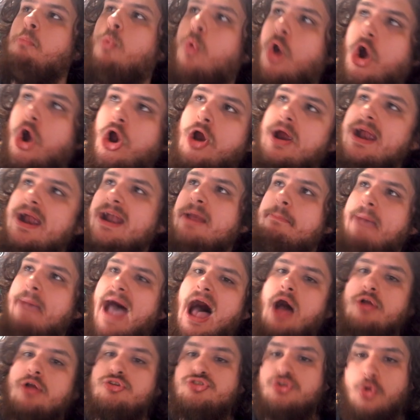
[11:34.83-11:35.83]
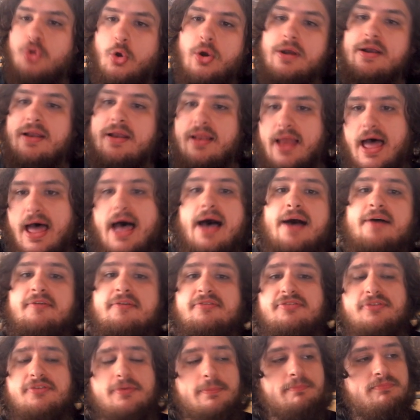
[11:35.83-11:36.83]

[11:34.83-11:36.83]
worried about Jordan Love.